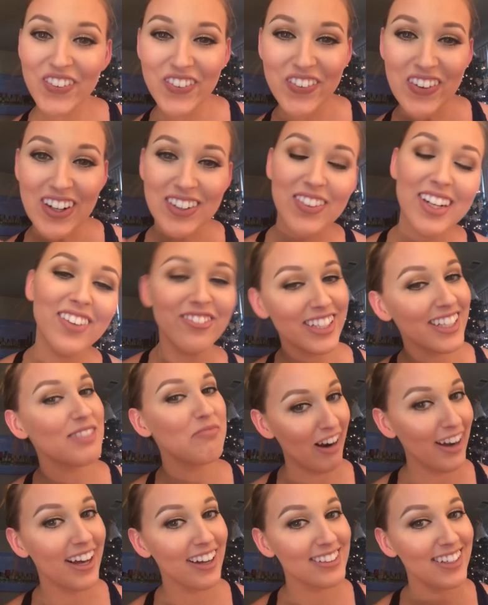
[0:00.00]
Ooh, what a
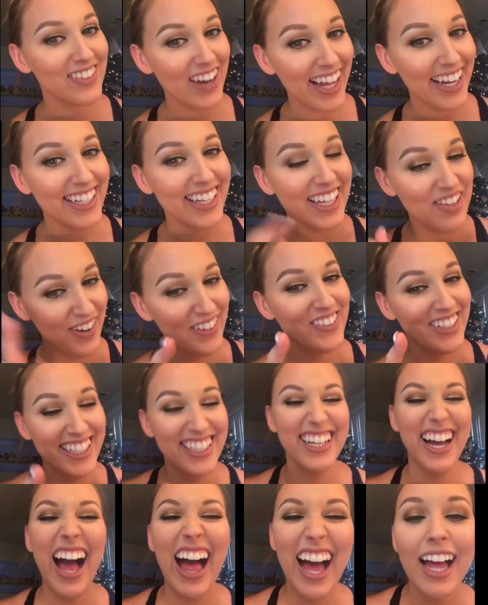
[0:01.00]
finished product,
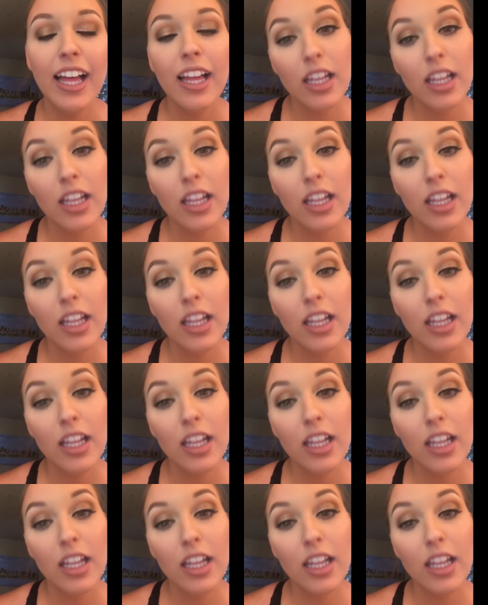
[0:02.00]
right?